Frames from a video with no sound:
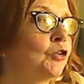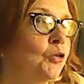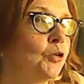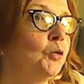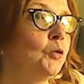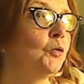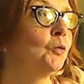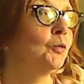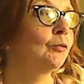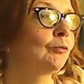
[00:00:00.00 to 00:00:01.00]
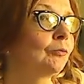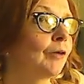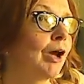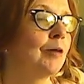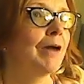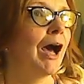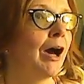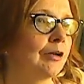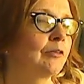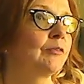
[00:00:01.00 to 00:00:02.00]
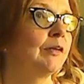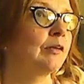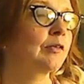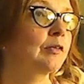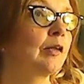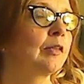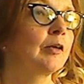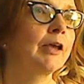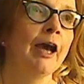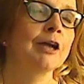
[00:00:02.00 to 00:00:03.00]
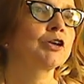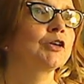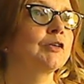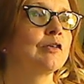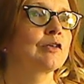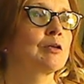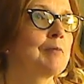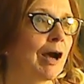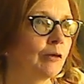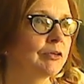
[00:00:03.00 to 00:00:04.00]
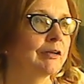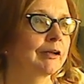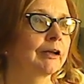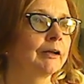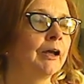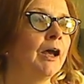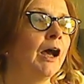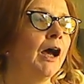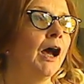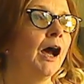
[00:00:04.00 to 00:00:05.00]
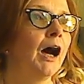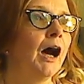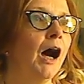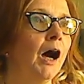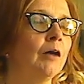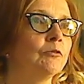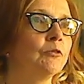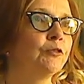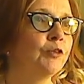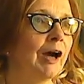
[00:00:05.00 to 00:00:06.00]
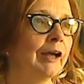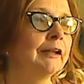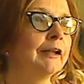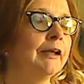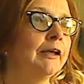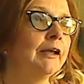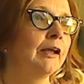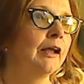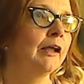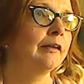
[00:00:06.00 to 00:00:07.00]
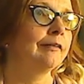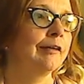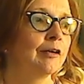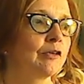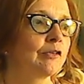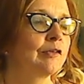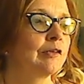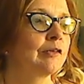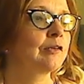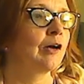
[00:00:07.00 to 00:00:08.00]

to come out of this. The casualties are mounting. Finally, there's this